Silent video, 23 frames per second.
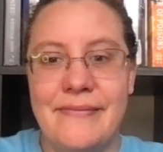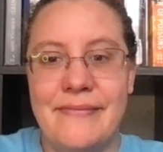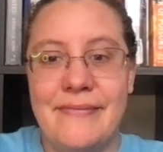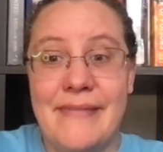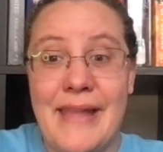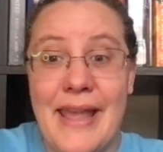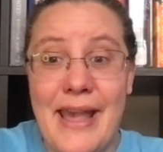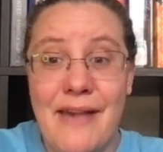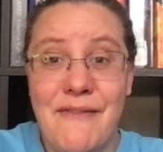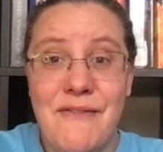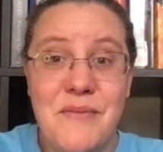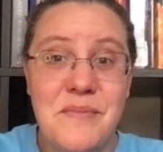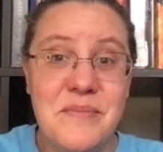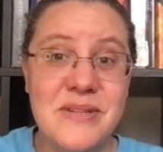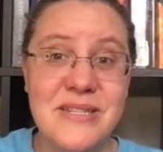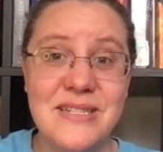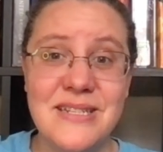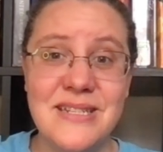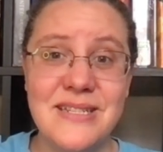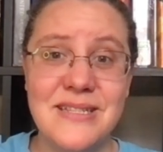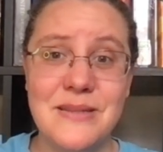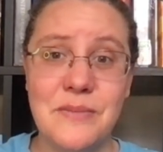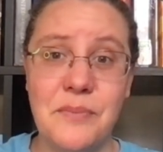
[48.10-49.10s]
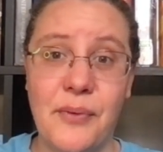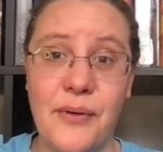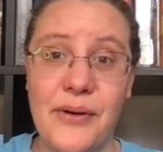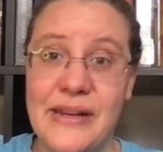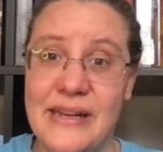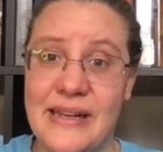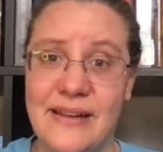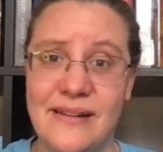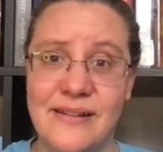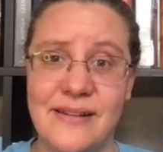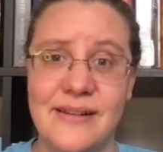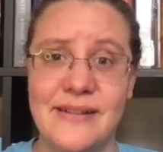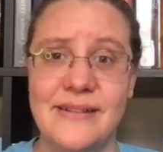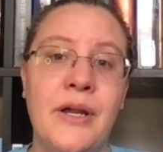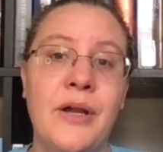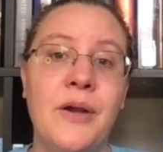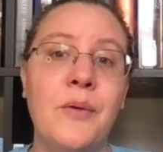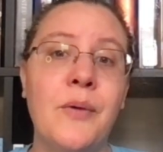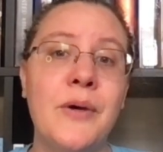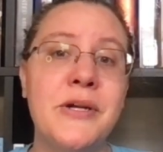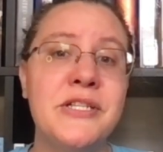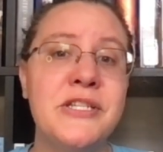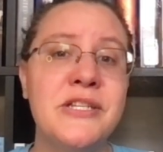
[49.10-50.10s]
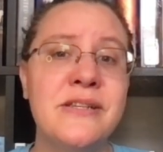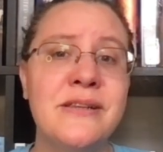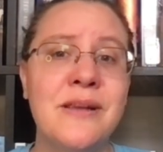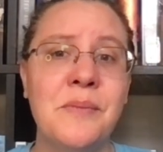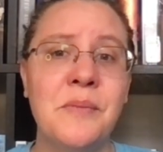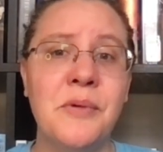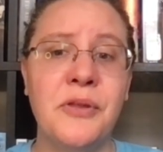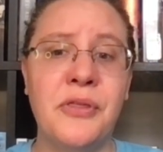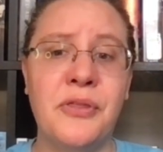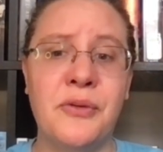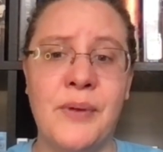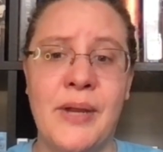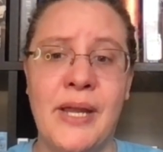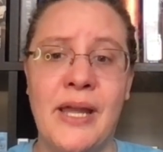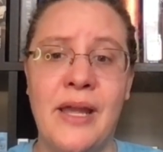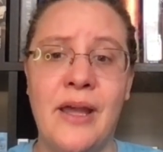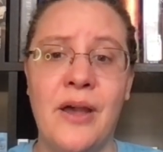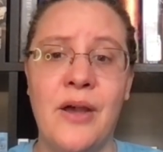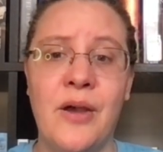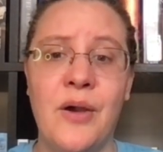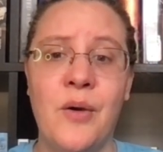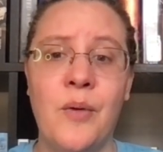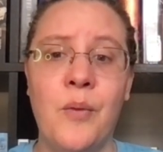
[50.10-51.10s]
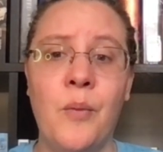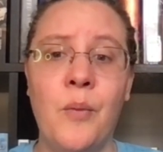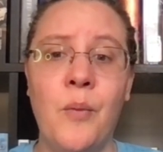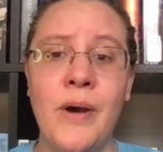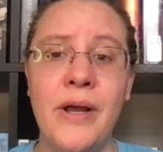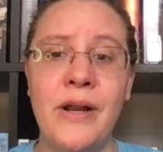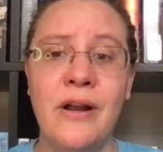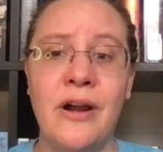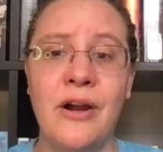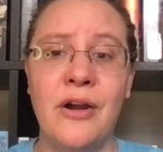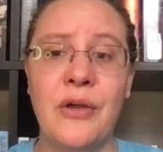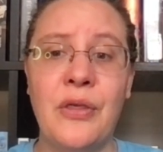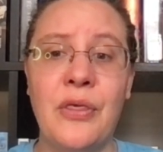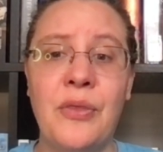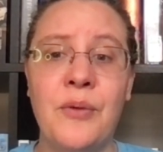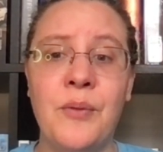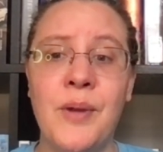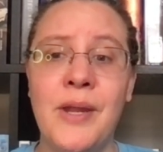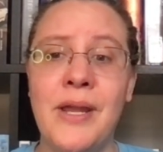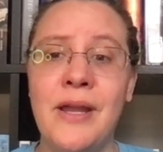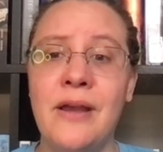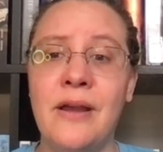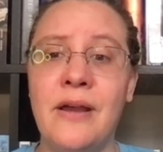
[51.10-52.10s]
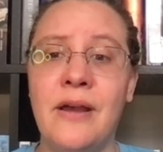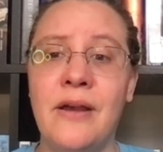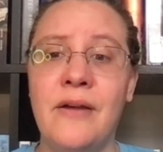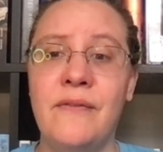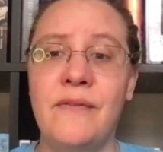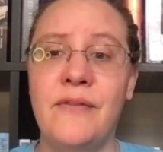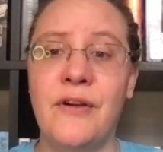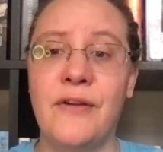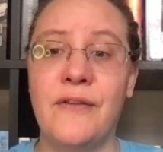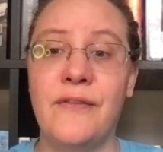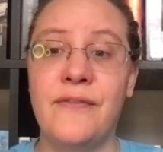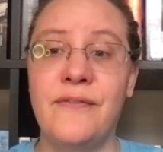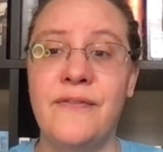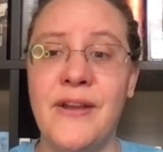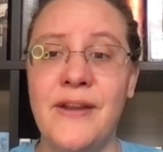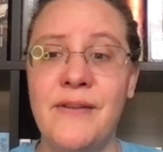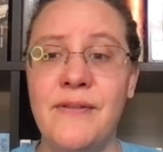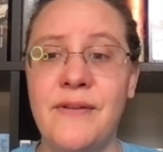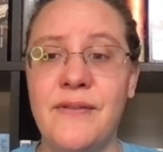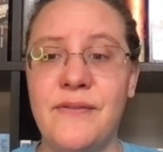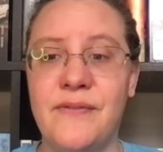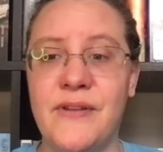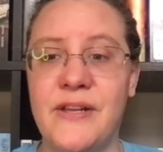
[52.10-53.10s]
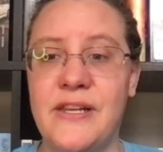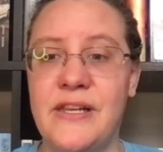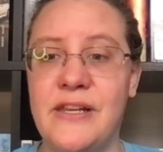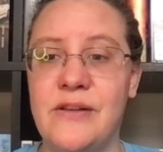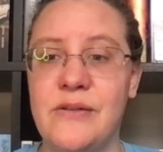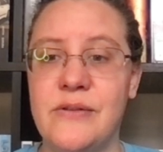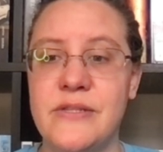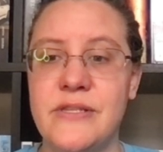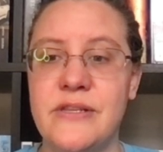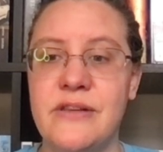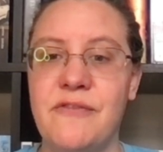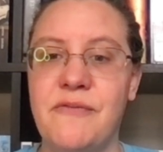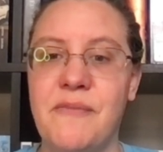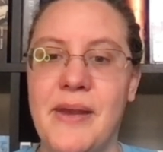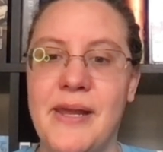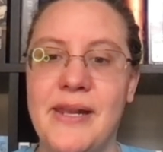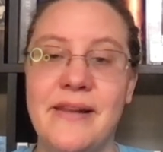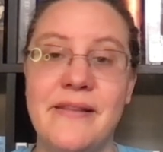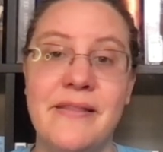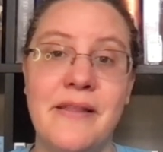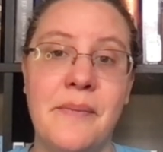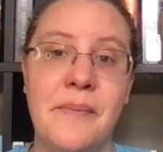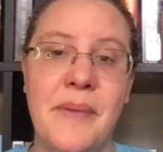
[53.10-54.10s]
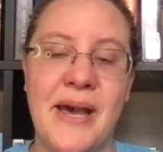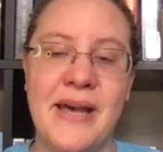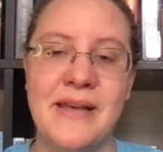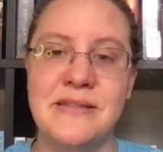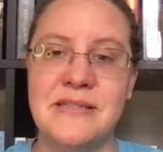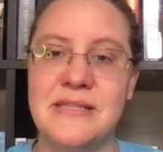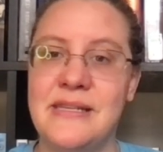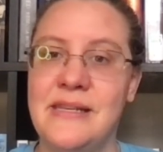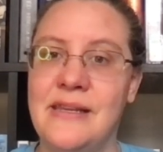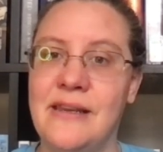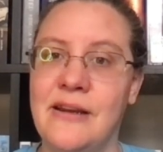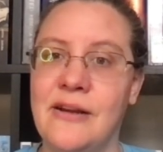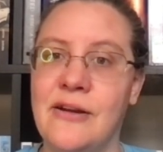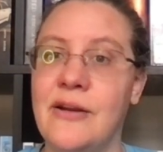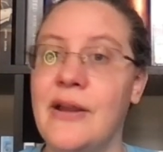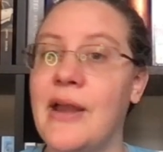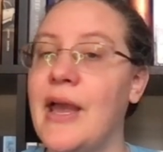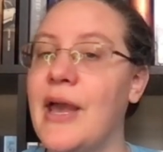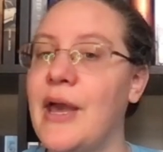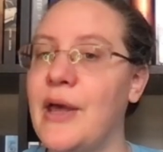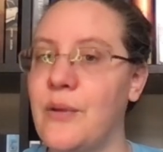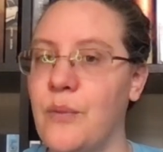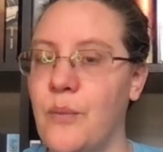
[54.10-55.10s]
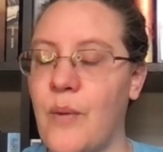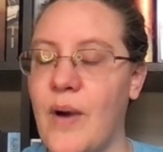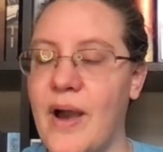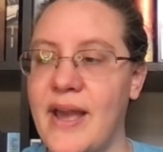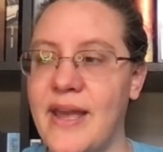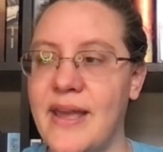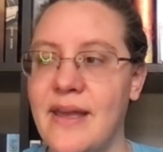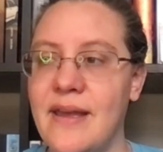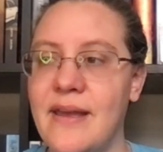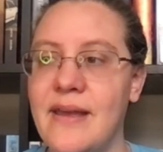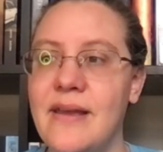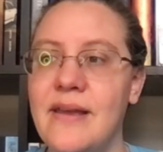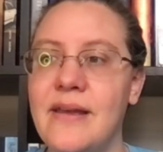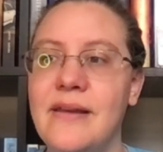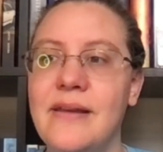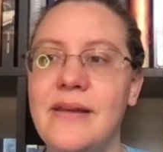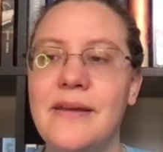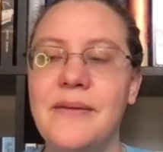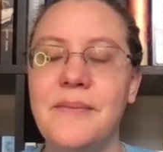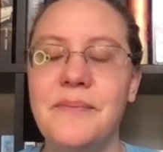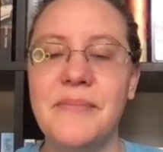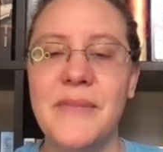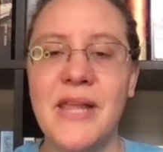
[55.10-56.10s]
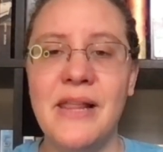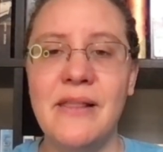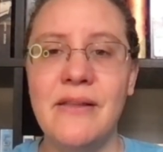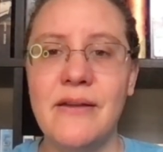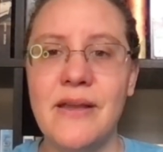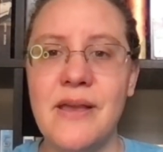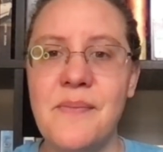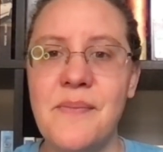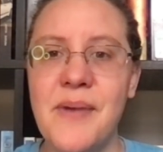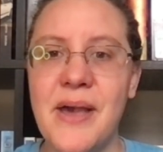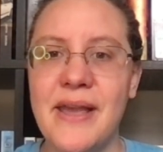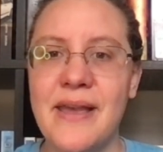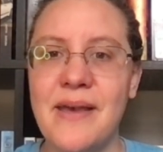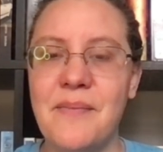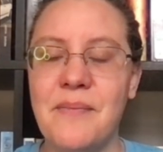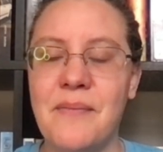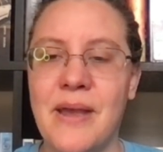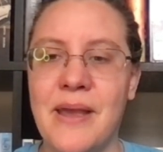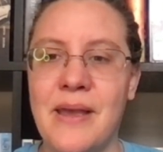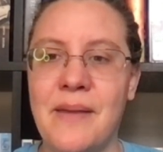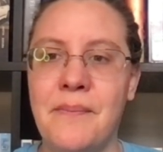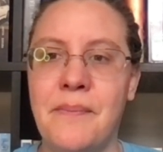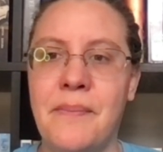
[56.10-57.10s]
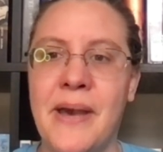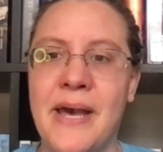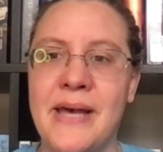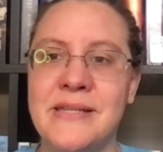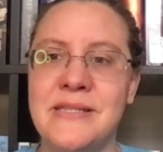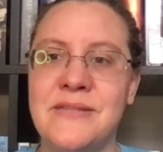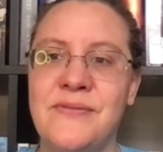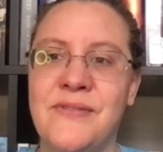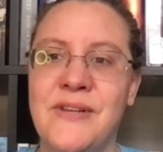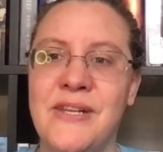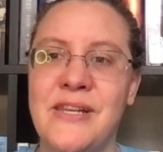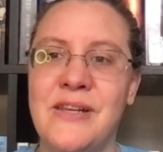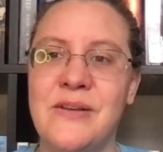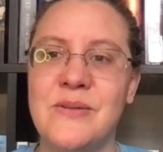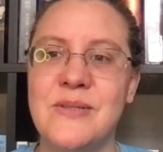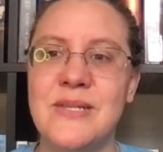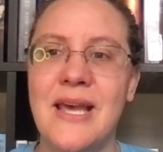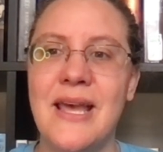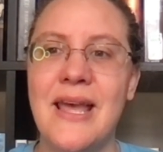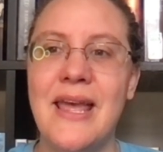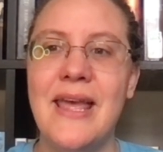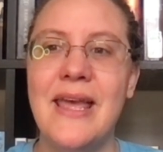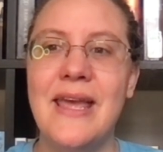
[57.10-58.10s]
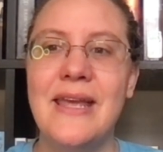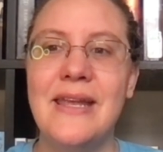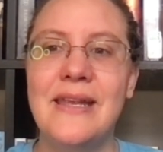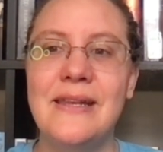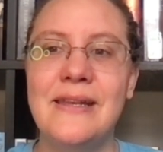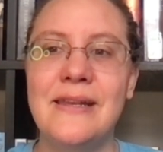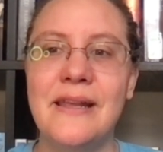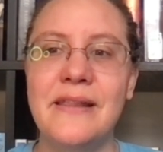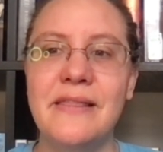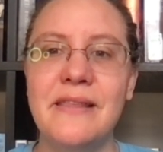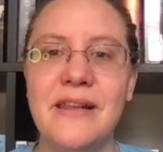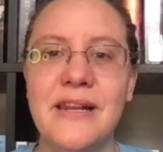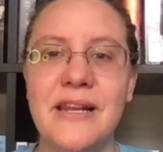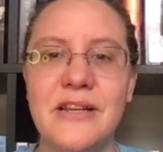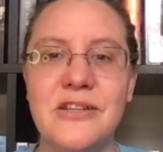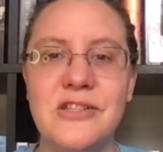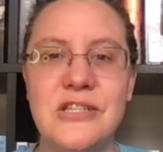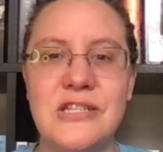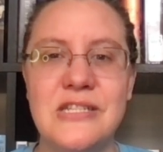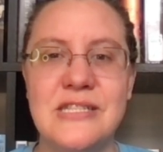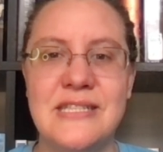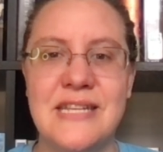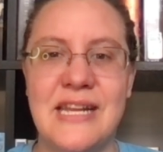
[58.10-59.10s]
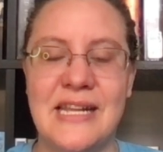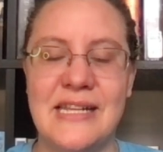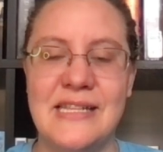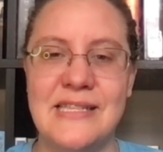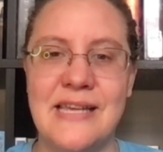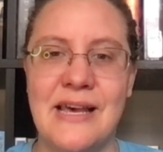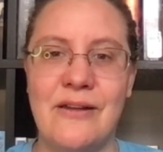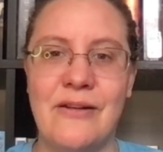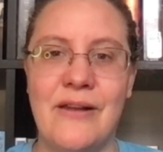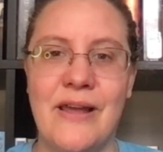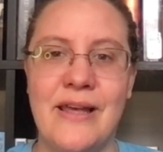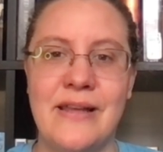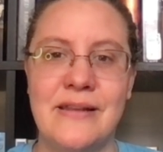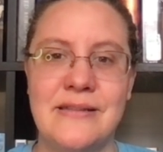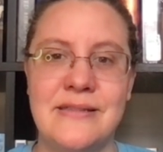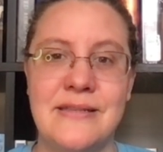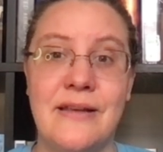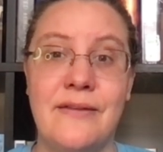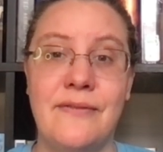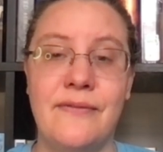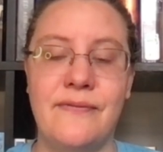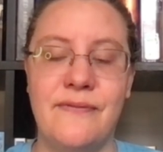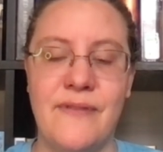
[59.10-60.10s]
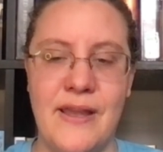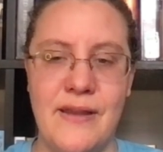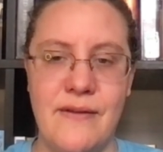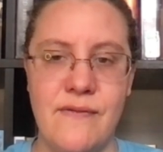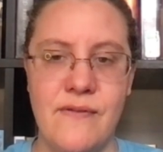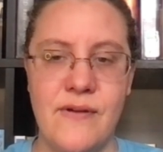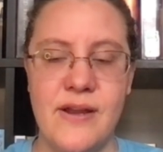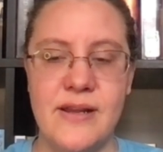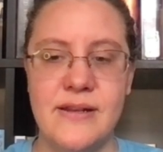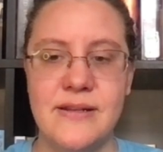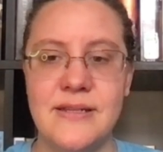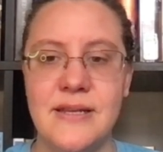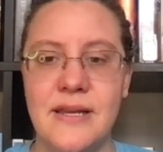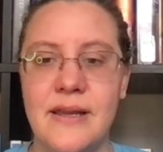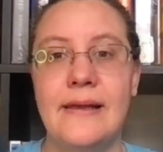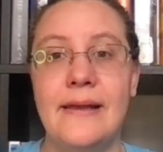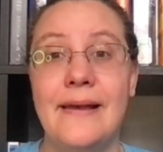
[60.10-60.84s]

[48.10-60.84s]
I haven't been disappointed. Question number three What are three of your favorite videos you've made in the past year and why? And looking back at my past videos, nothing actually stands out as a favorite.